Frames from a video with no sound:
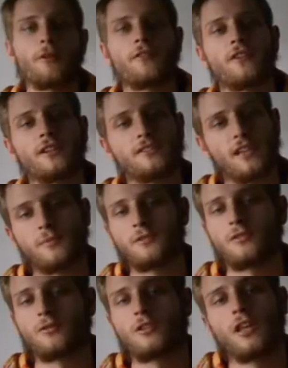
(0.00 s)
of
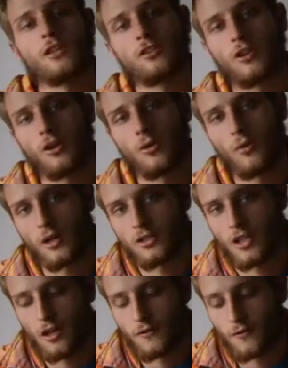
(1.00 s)
exceptions that you got to watch
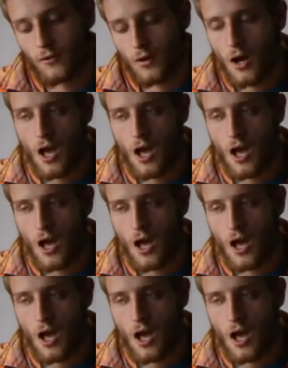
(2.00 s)
out for.